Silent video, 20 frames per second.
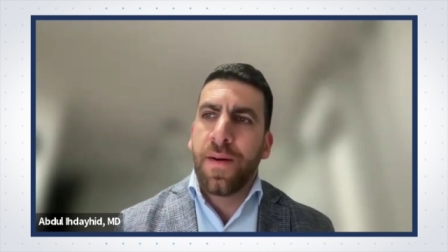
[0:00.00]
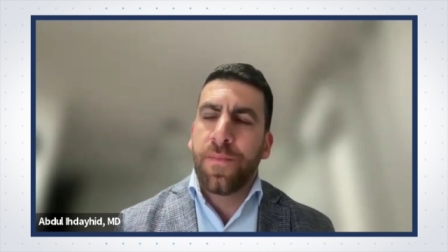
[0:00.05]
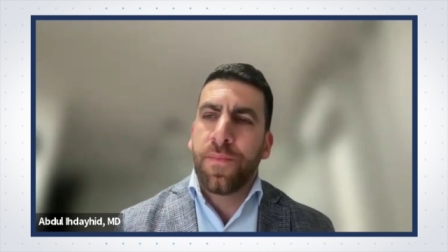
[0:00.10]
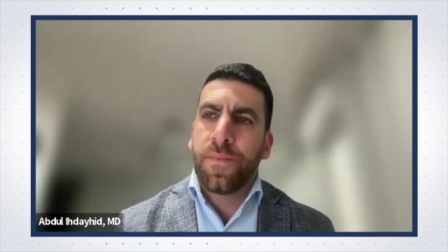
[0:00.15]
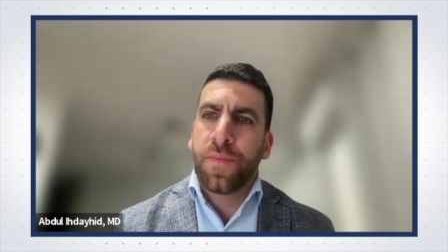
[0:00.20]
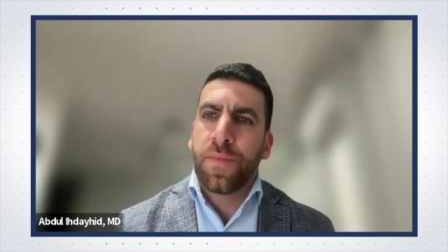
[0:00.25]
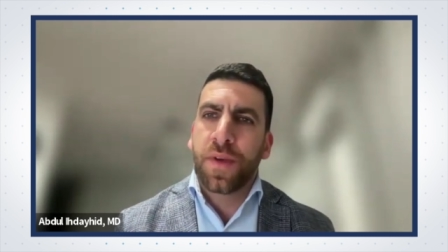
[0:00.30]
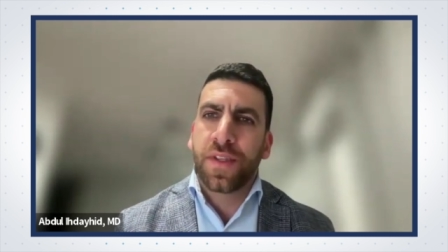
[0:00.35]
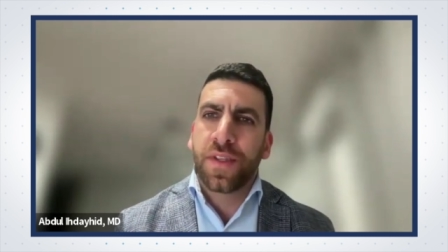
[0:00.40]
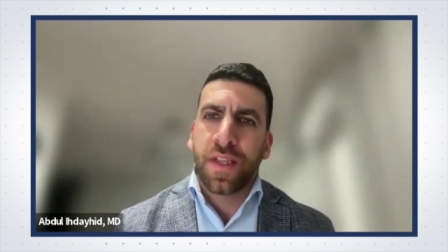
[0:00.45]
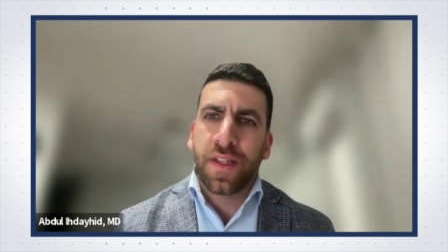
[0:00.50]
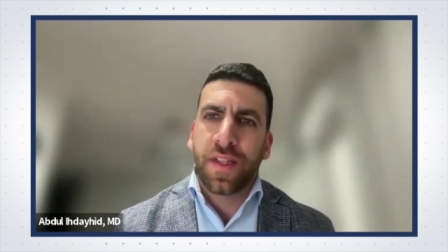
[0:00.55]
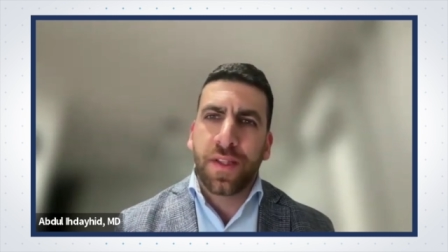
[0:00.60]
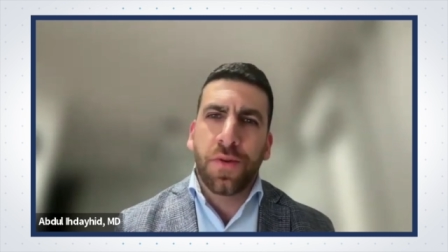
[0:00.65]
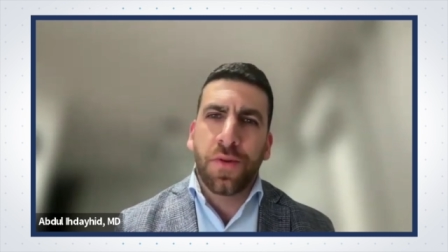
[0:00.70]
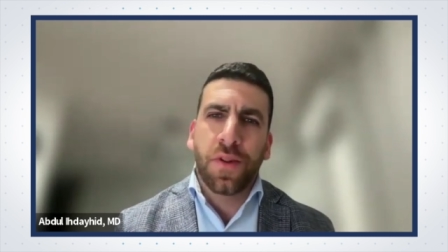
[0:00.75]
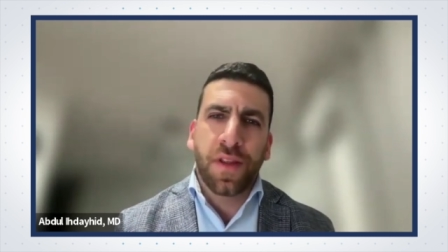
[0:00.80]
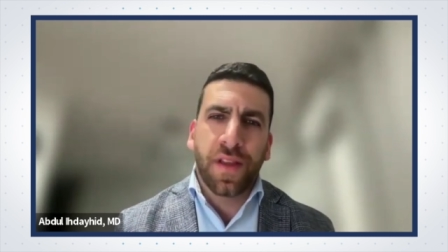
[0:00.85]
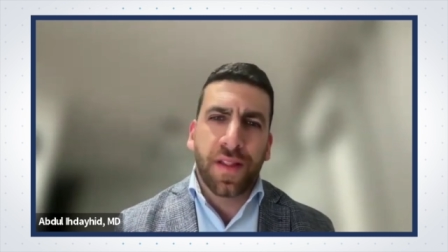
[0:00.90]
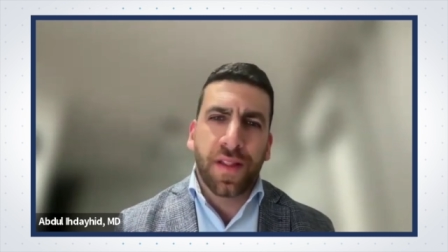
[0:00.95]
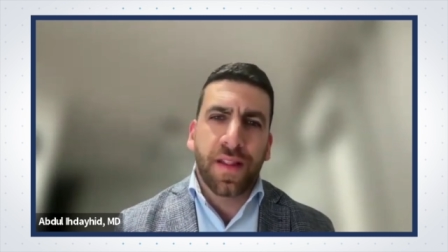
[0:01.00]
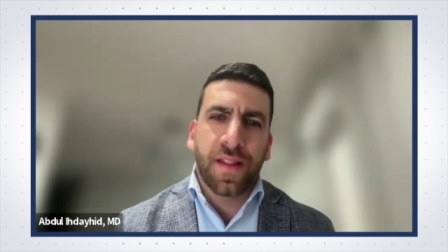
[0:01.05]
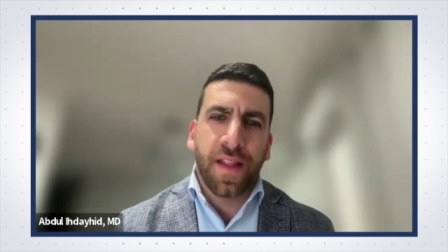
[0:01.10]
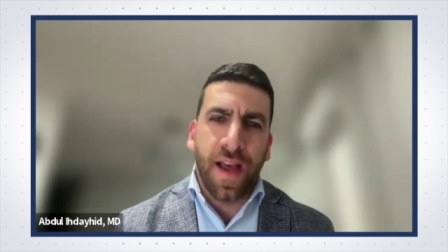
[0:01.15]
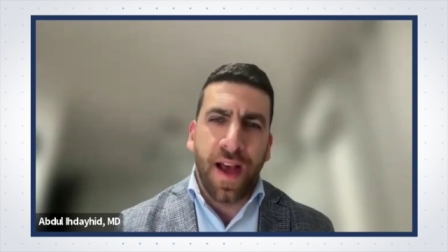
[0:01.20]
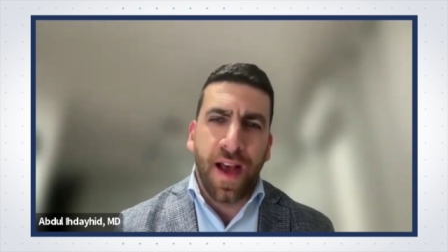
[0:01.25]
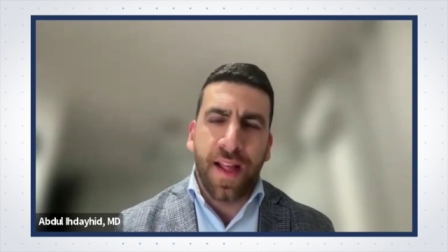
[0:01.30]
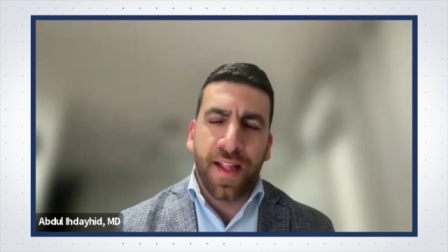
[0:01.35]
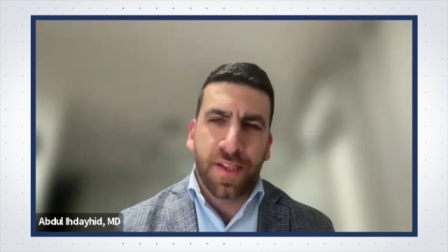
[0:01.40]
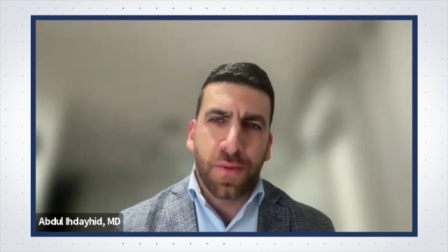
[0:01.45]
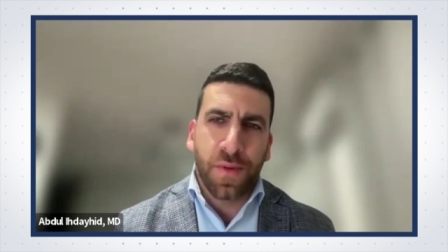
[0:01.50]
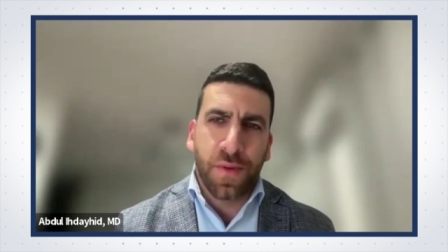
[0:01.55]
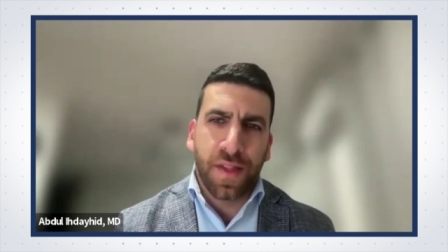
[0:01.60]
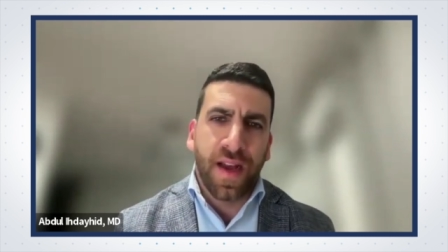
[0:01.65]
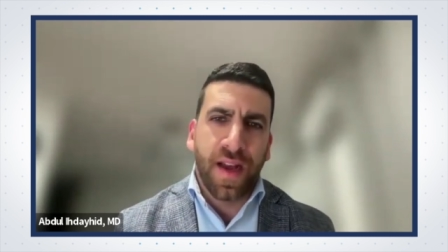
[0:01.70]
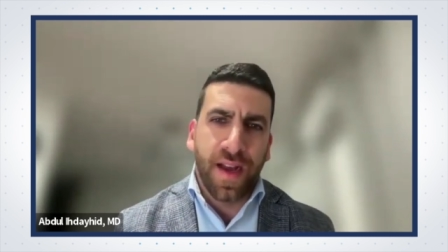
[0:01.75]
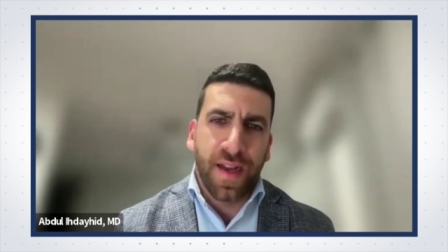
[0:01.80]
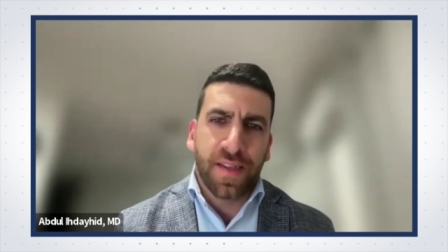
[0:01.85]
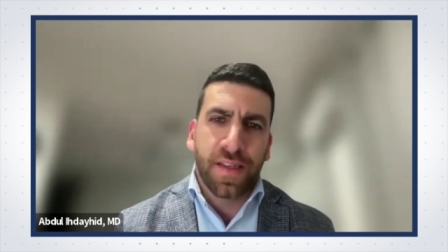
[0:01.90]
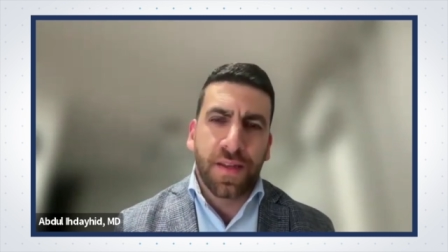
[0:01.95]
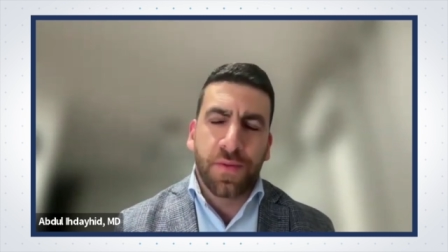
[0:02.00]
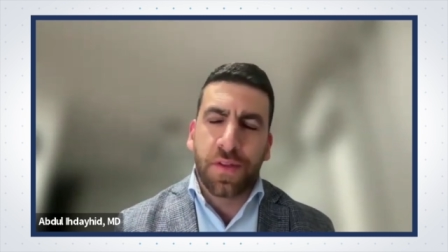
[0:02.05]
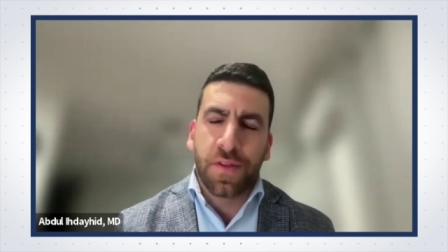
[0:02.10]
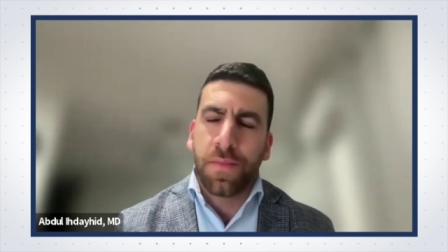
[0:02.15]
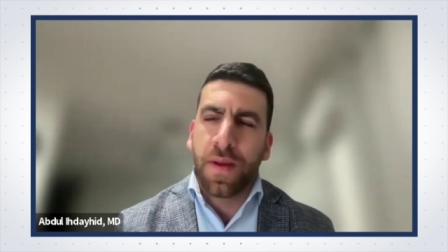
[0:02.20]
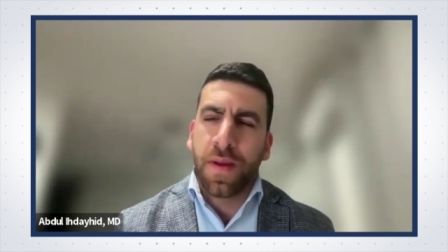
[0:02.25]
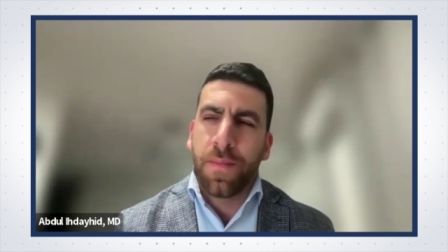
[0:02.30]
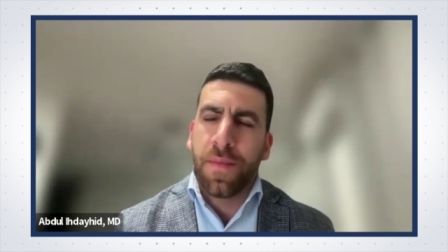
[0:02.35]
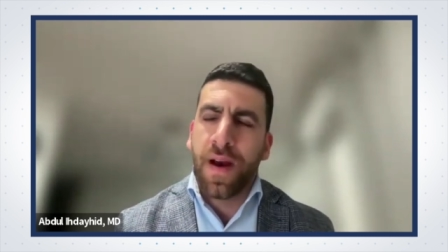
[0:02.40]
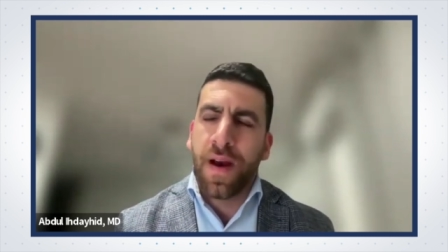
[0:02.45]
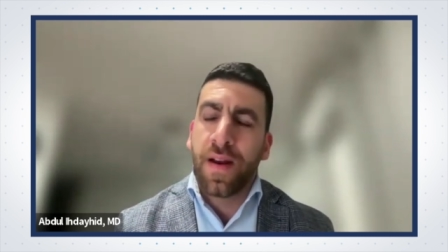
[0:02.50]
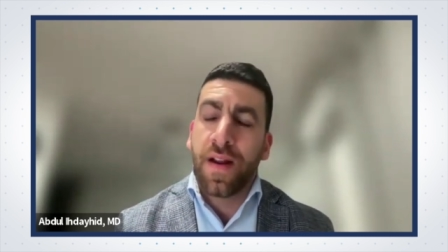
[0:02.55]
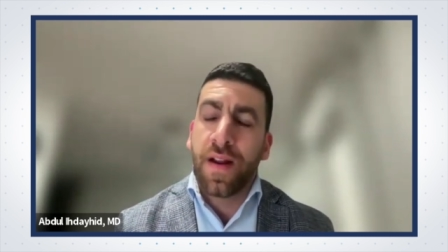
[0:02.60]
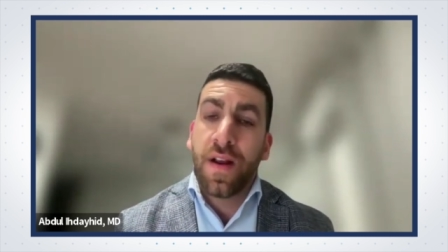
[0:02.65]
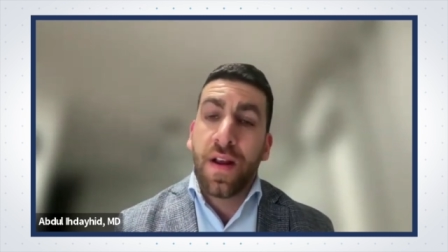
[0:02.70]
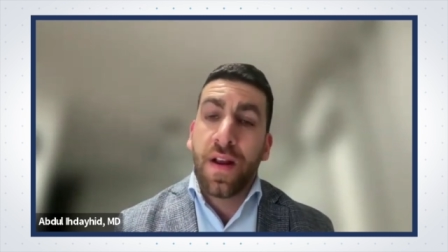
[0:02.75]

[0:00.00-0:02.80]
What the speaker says: Because I do think that that's what the heart team should be about.